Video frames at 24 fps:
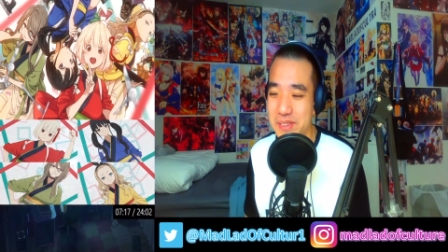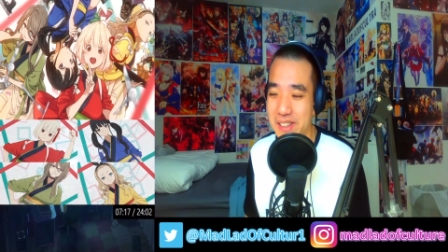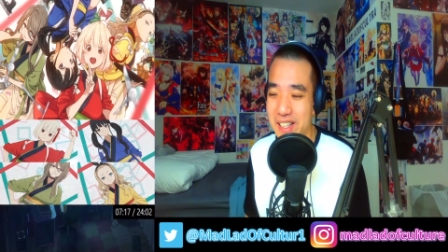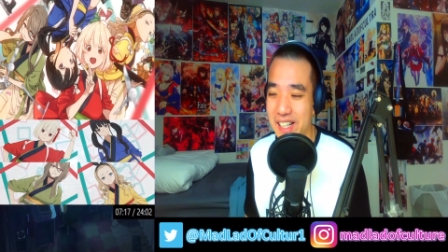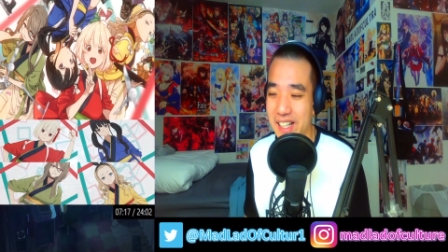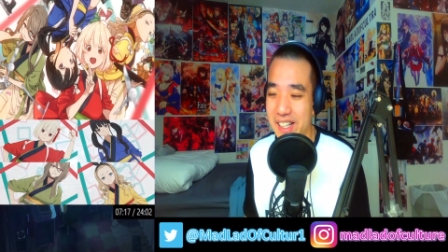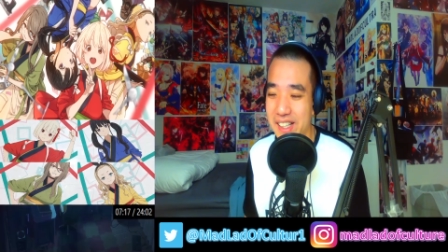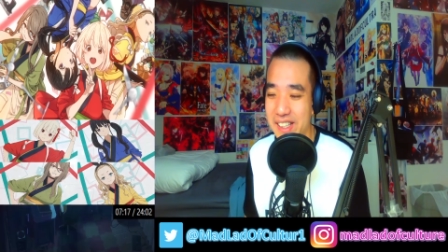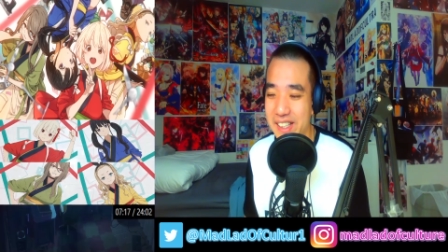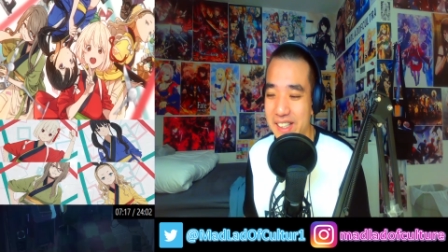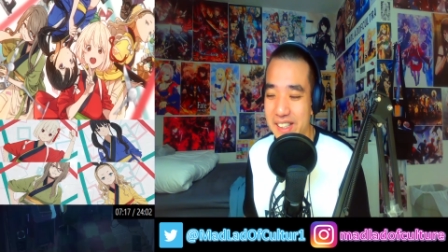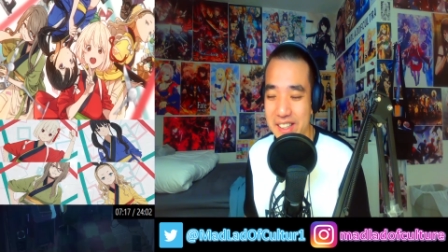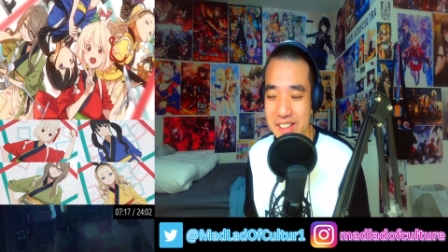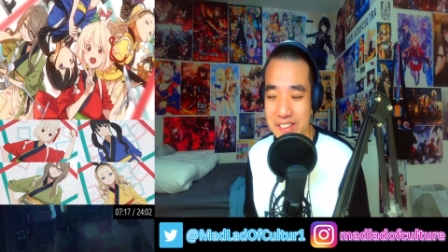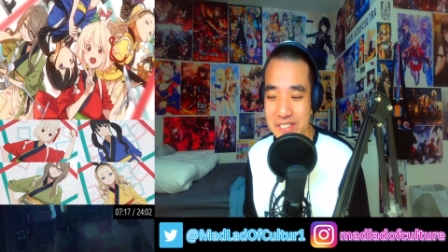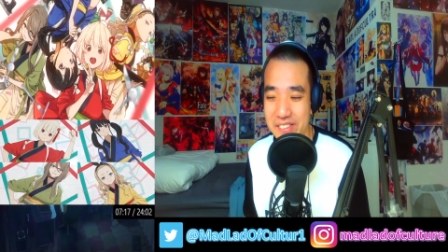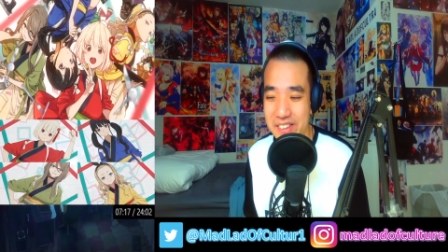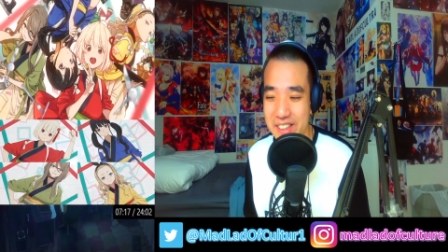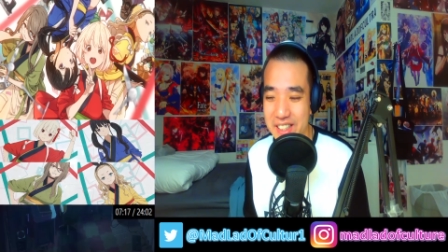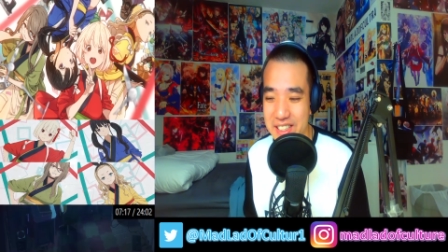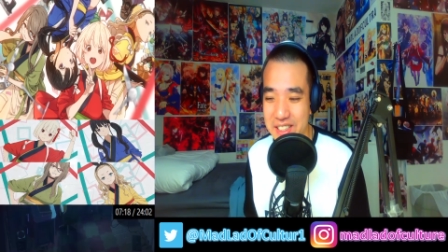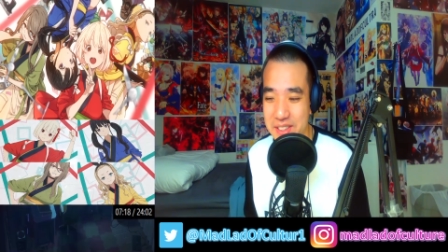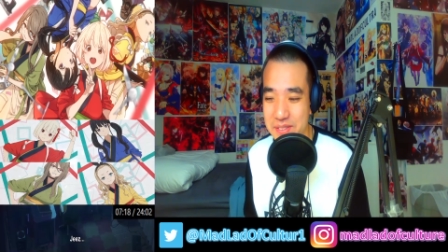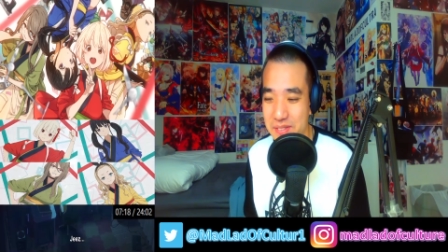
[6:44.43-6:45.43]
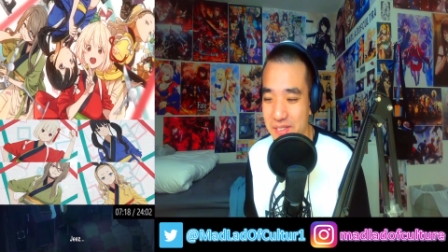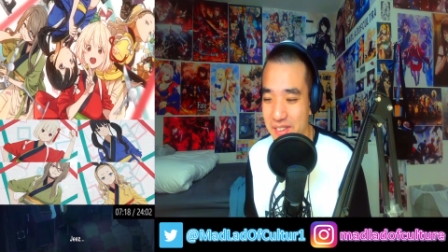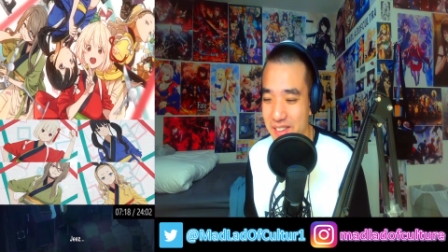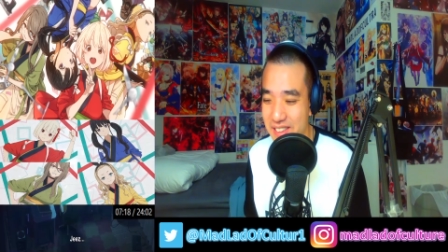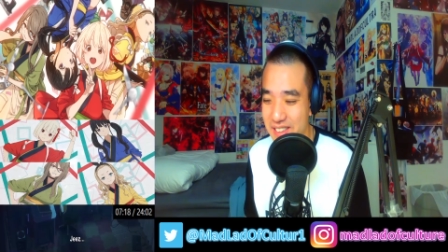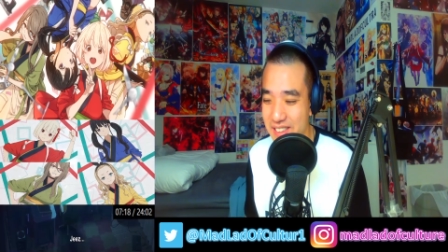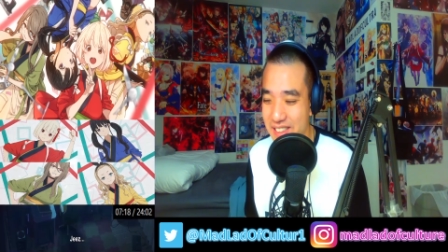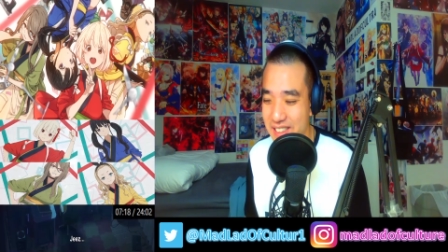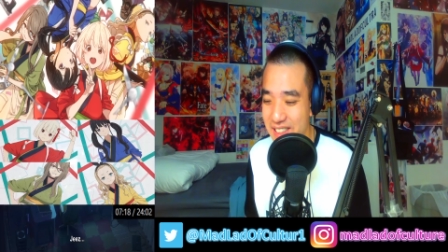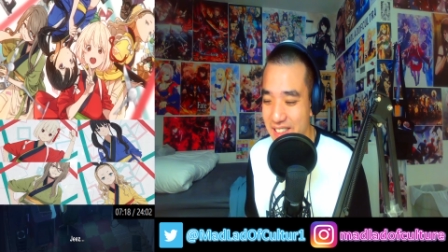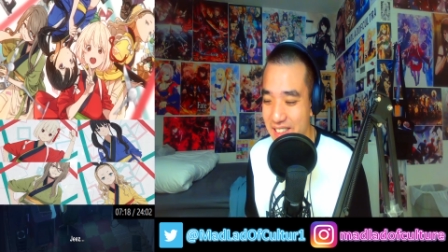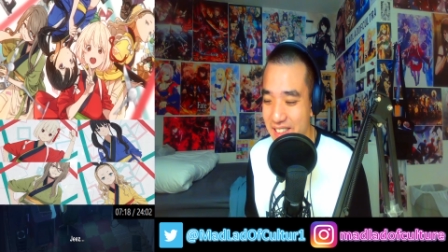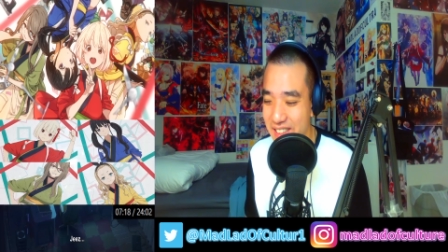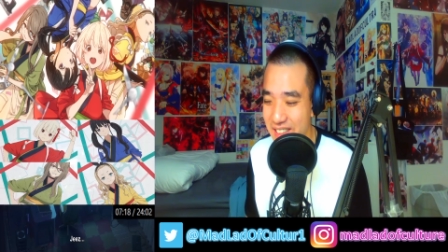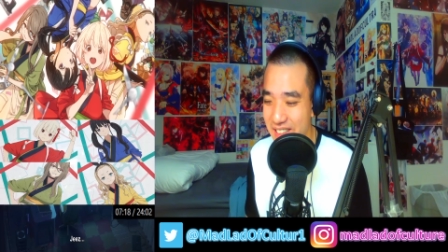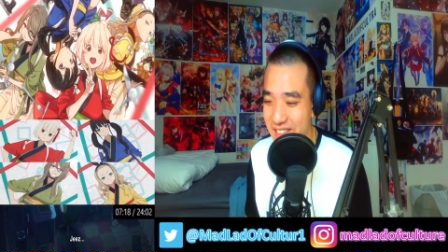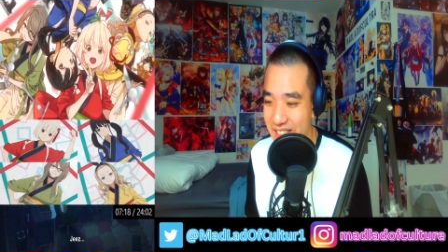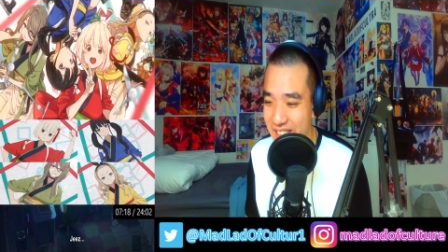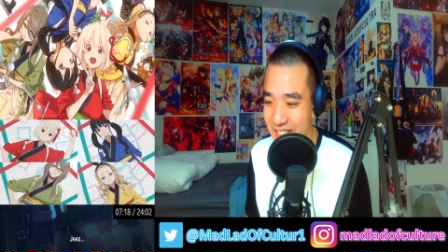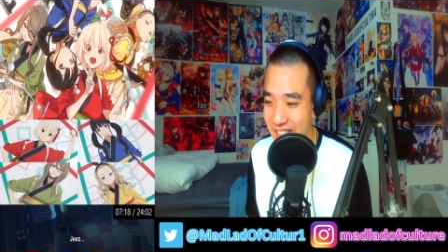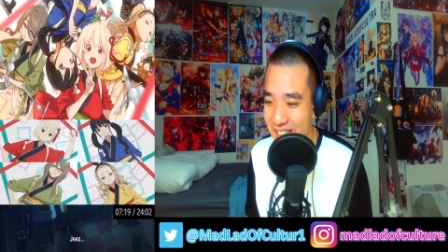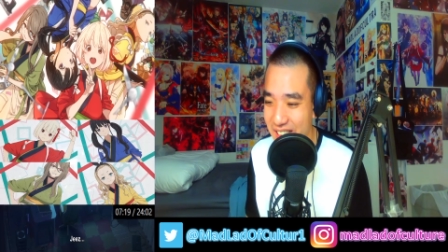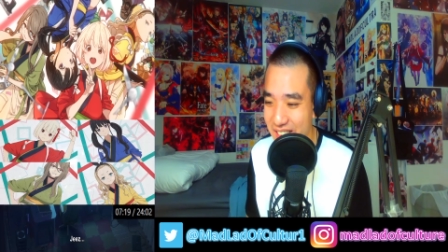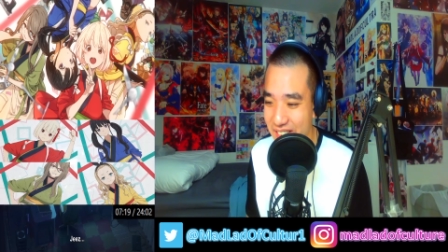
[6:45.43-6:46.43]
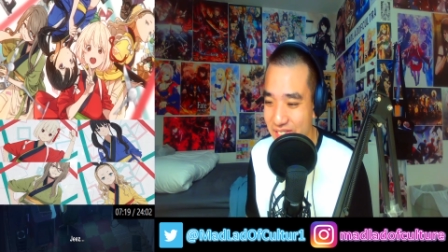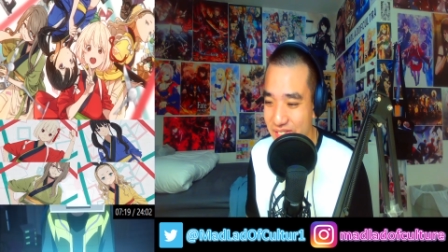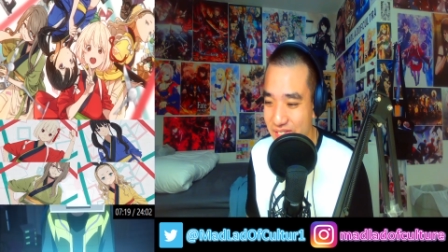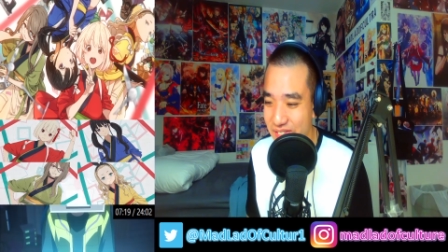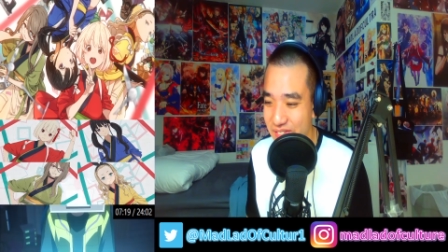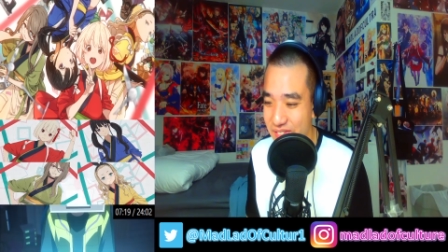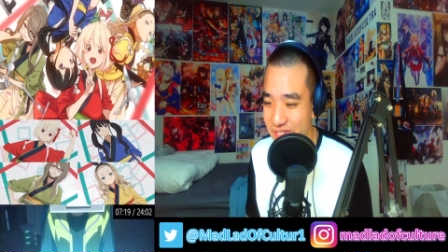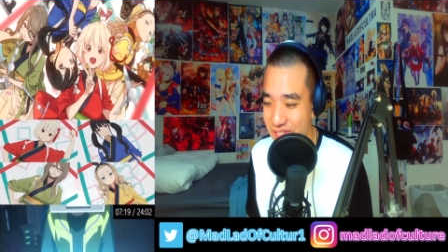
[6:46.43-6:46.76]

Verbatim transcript: behind it anyways, but yeah.